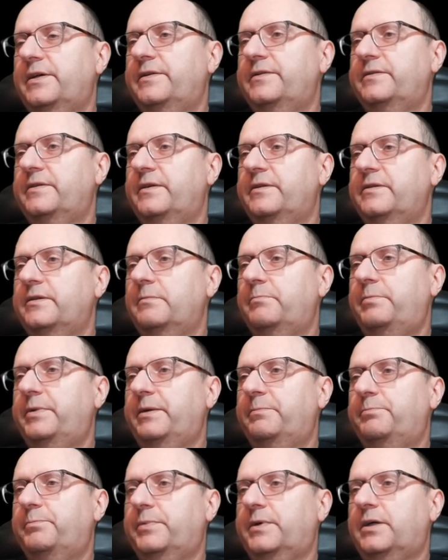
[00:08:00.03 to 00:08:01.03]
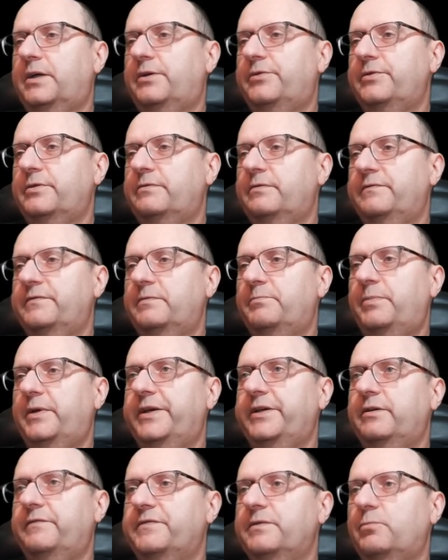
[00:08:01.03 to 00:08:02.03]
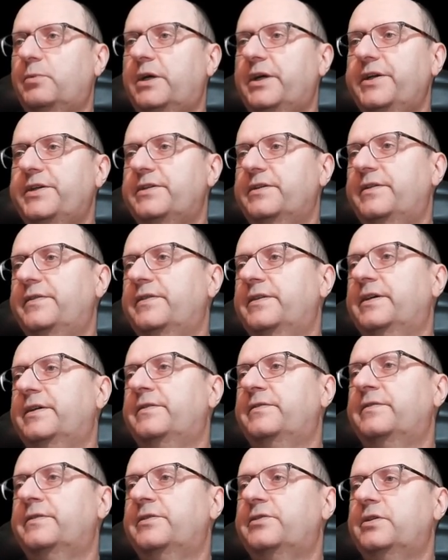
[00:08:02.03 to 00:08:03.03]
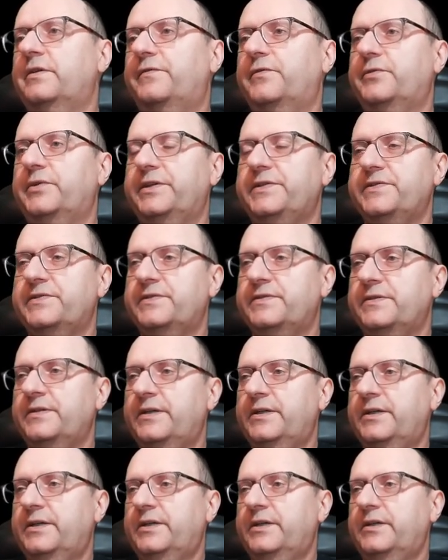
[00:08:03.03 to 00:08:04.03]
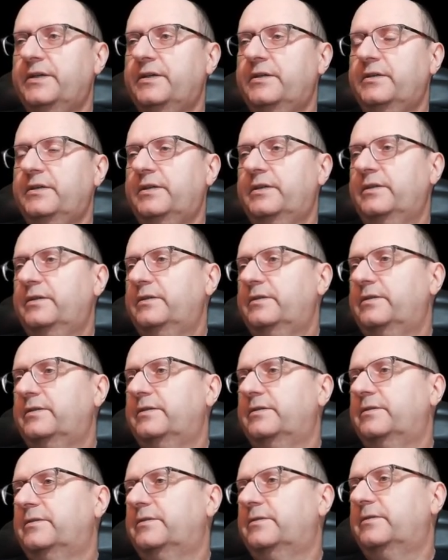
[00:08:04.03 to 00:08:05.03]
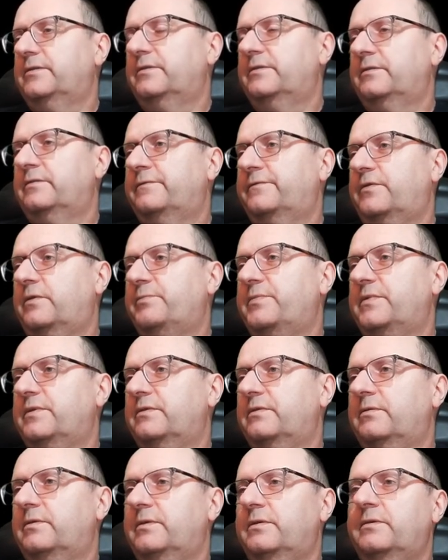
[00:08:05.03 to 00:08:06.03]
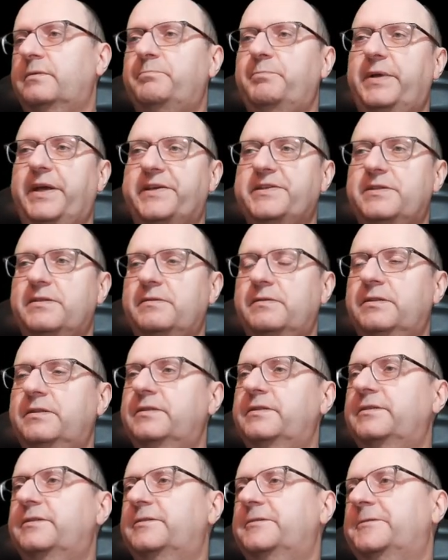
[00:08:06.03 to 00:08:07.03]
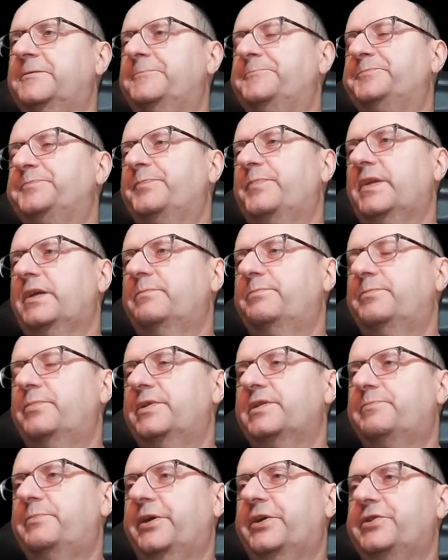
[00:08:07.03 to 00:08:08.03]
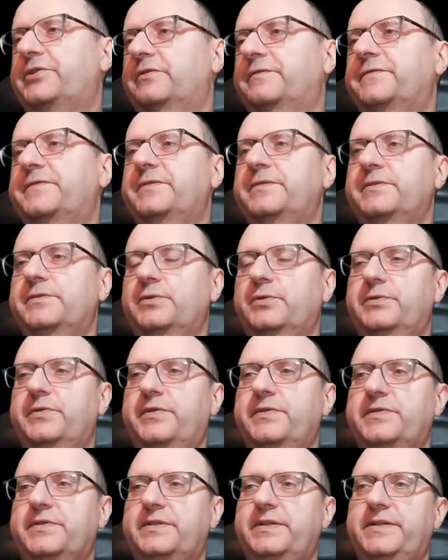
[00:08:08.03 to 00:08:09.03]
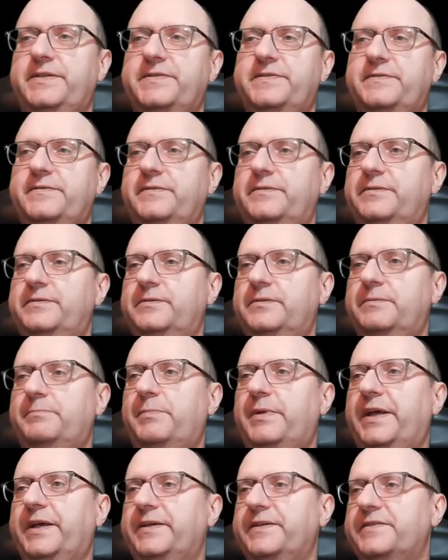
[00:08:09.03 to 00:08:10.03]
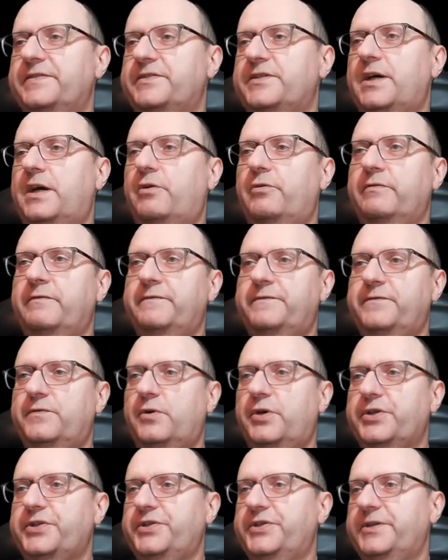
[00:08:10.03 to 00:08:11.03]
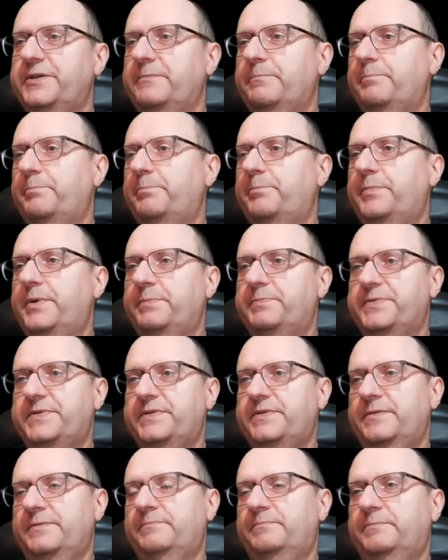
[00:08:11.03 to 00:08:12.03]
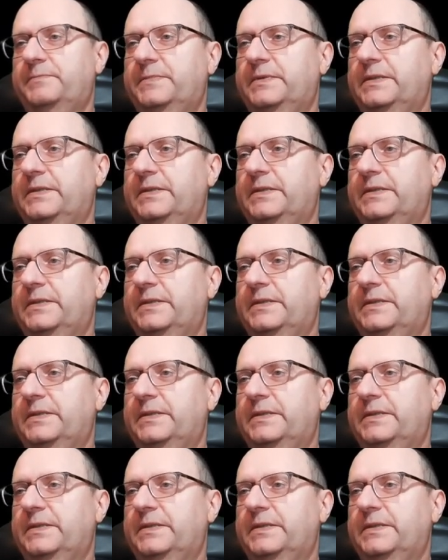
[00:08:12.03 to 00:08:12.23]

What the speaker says: and then the pip count of the player of the white, and then the difference from the black's perspective. So in this case, black is down 14 pips.